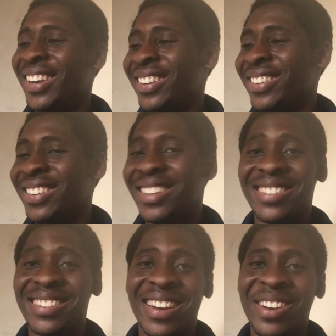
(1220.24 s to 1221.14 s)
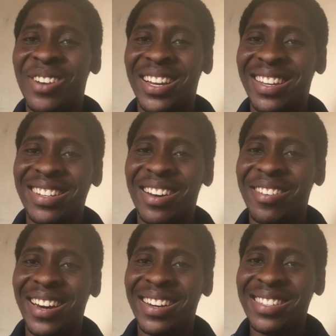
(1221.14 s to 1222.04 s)
goodness, did anyone get that
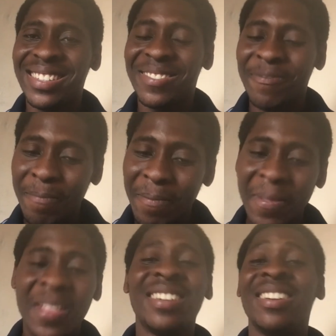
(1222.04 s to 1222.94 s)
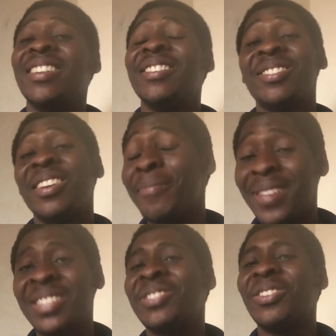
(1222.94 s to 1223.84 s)
right? Now they say the
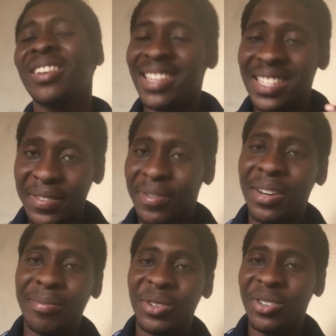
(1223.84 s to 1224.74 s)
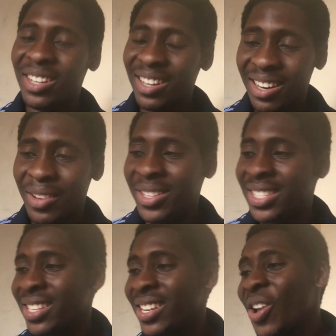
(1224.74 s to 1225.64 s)
best stock is Farm Milk
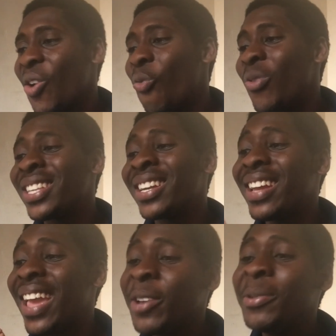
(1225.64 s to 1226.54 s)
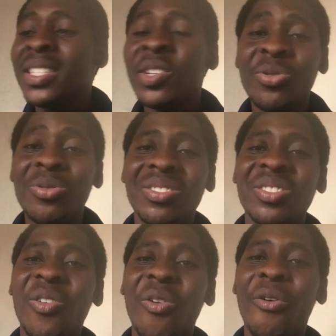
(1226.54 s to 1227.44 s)
Limited with an equity growth
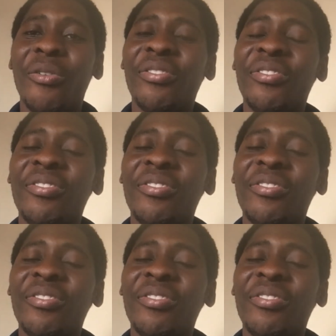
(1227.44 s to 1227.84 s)
of